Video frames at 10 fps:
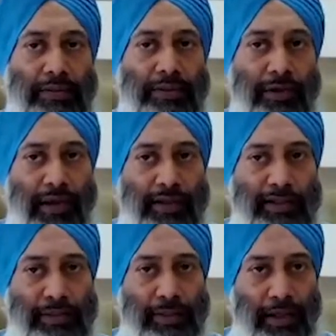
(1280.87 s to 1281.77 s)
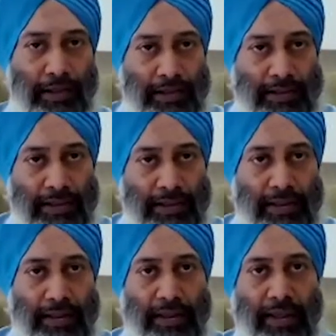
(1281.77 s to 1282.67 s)

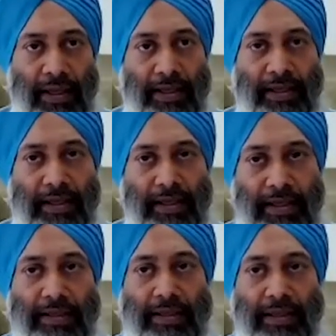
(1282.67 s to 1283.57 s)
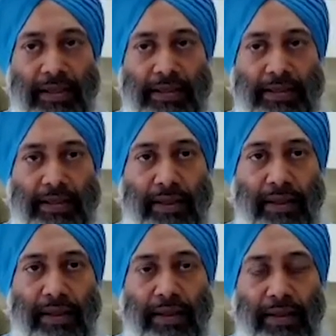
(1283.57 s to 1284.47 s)
transparency, and connectedness.
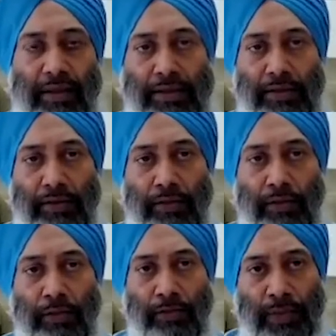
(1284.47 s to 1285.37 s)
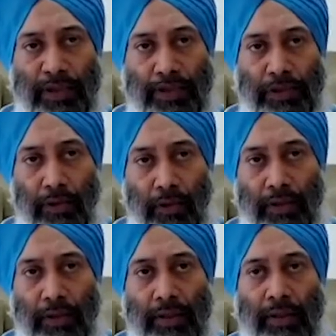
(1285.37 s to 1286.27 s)
So you measure
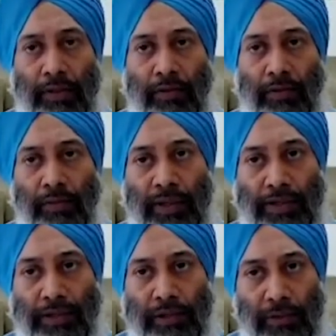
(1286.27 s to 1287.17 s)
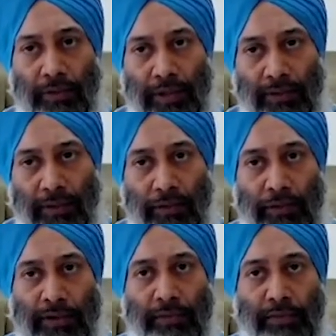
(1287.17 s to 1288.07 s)
honking, you measure your behavior
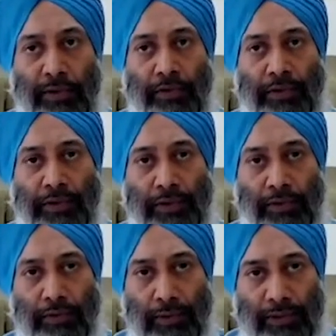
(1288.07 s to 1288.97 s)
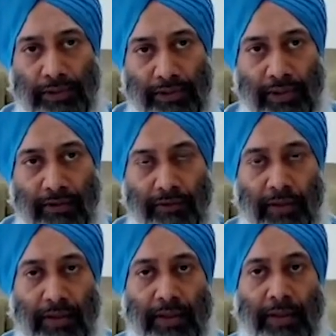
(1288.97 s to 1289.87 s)
towards pollution, towards traffic,